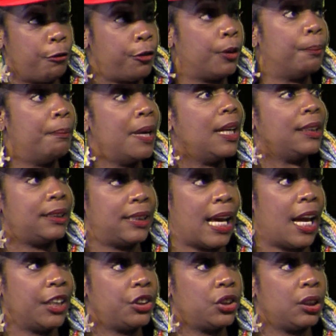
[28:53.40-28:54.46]
months,
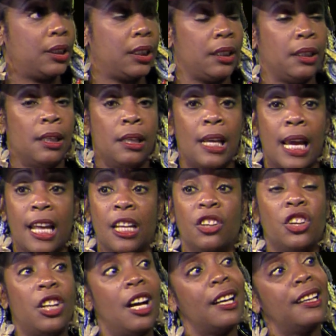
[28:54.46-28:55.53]
actually.
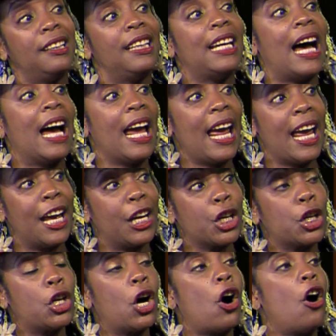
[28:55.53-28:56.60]
And luckily, I had
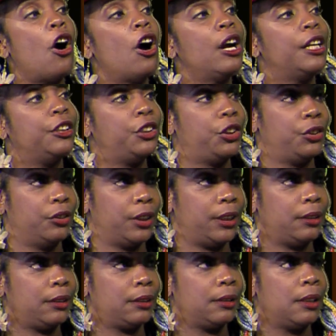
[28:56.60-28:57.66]
car
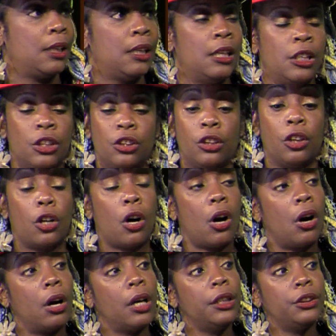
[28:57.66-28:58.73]
insurance. The
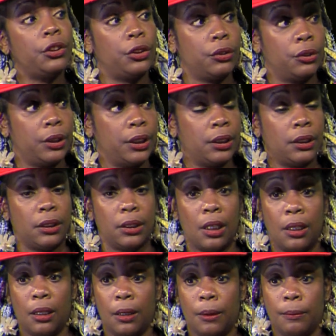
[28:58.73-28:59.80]
car insurance
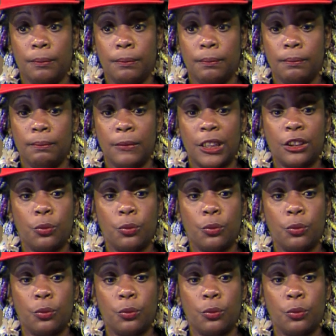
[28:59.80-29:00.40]
is